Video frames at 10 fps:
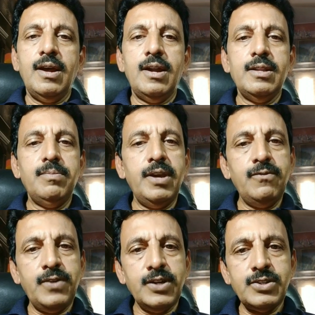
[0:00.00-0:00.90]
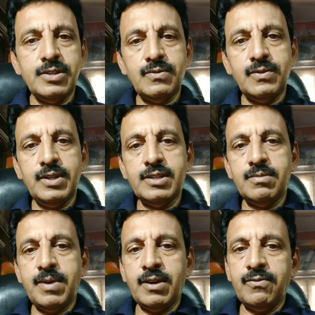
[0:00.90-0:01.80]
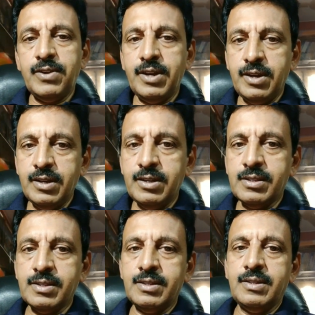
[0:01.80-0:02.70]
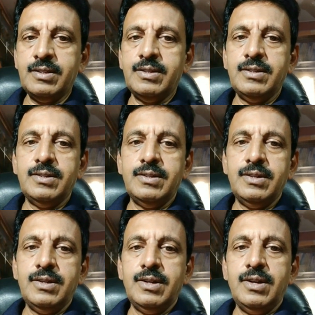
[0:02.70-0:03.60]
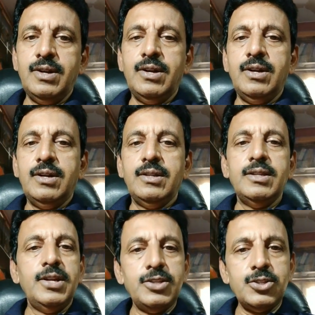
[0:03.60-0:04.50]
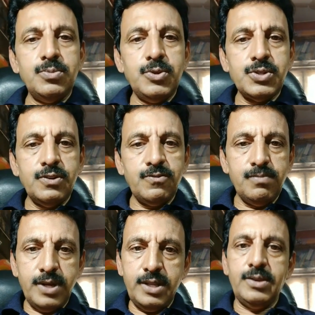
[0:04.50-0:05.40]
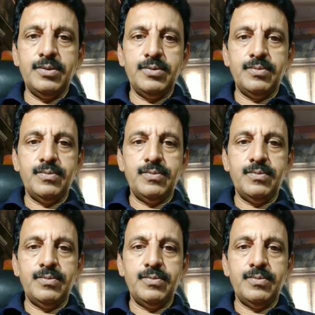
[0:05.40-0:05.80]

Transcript: And the main functions of the Reserve Bank of India is uh, the distribution of money.